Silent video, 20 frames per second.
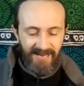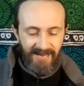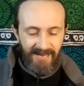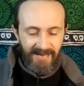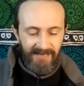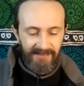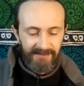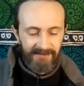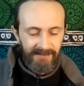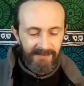
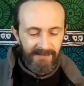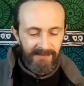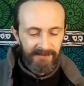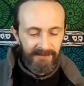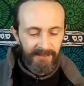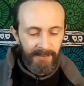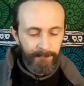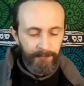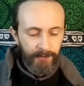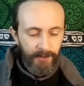And uh,
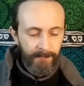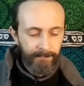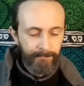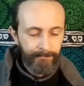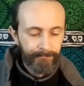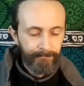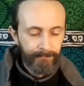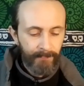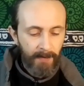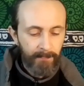Libra,
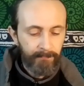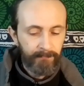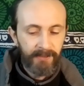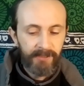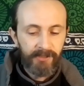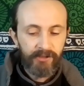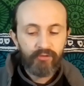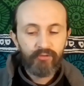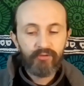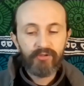
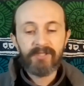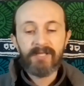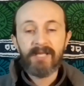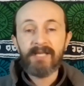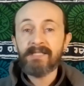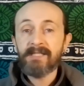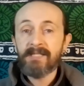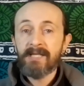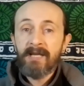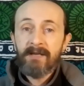please do stay
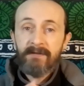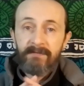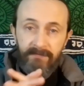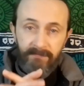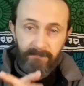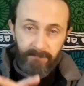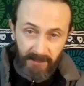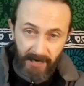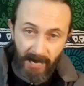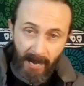
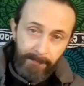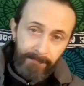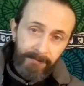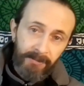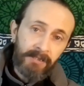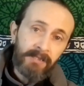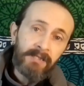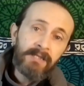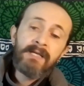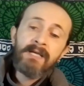safe, be
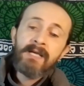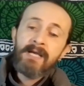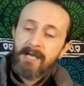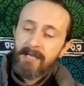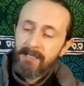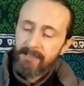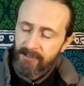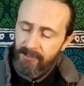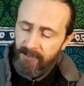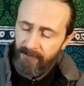happy,
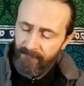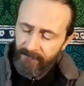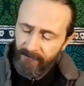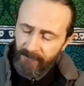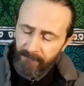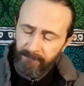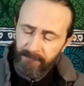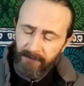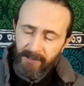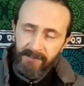and stay
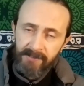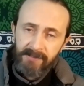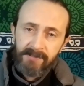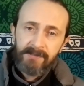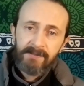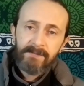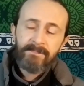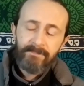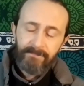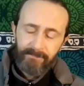very
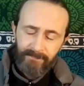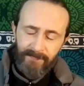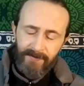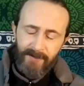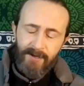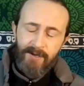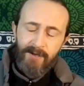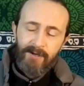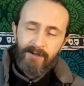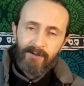blessed.
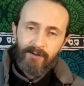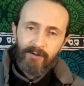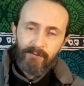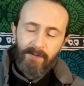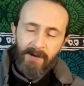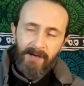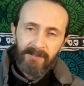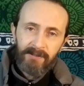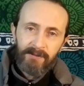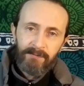
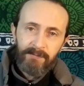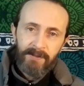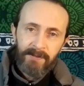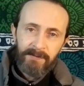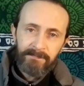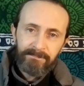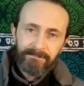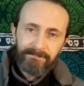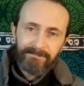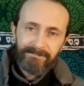Goodbye,
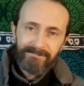Libra.